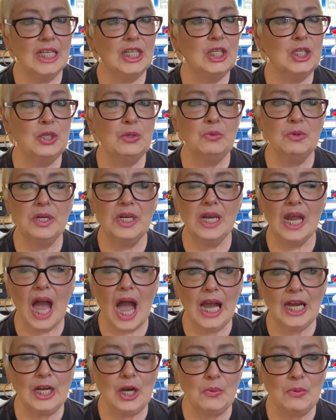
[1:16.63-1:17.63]
Do
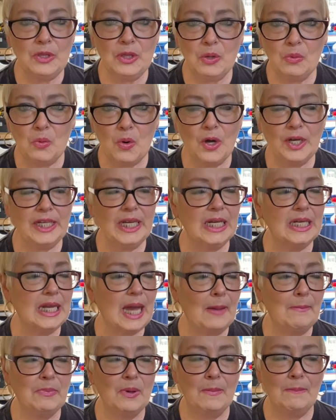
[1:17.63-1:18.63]
not go in the water. You're
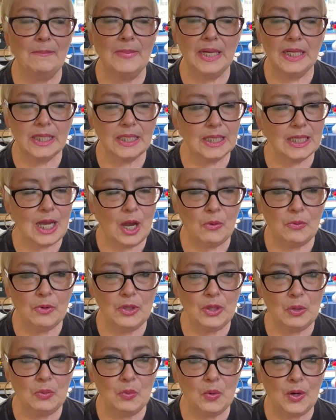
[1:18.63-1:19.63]
not permitted to go in
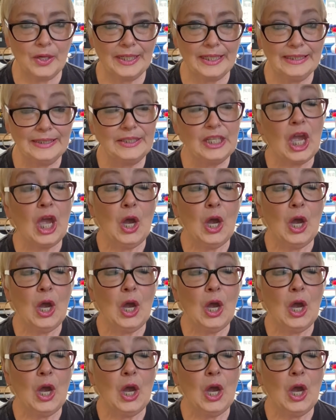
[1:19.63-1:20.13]
the water.